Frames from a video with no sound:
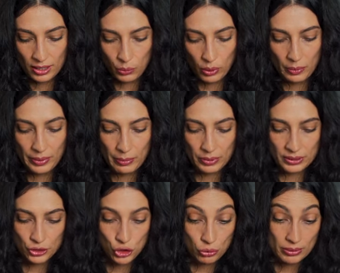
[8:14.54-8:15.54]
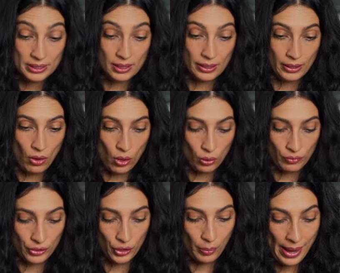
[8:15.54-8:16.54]
You want to be able to drizzle it all
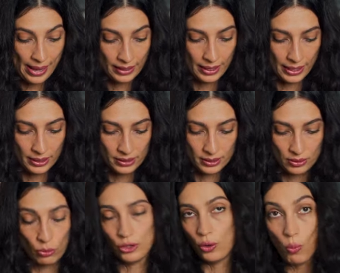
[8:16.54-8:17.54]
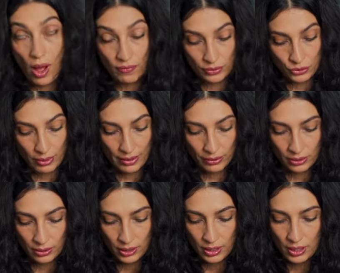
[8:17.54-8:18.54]
over your pancakes, or your waffles
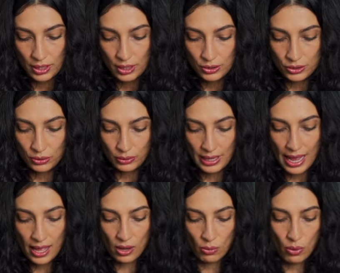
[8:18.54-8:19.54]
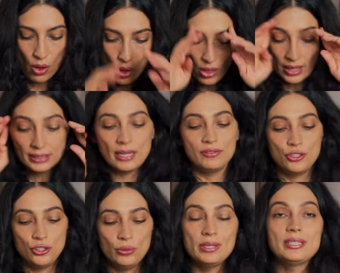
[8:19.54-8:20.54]
rather. So now all that's left to
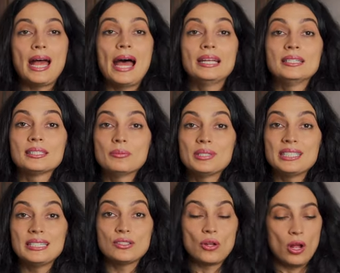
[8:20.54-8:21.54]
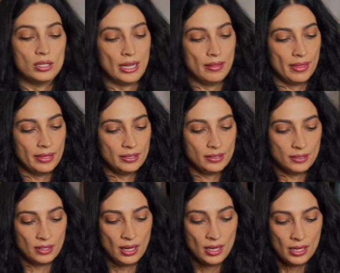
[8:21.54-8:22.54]
do is add in some sea salt, and
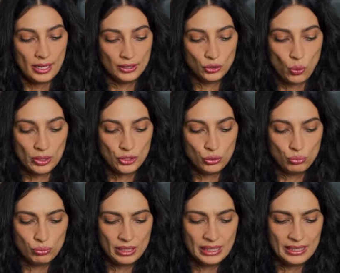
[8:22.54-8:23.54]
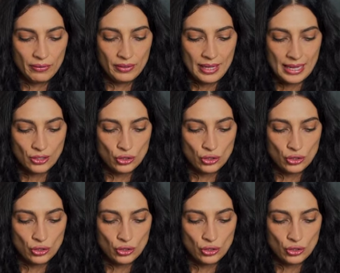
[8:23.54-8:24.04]
this is going to really give it that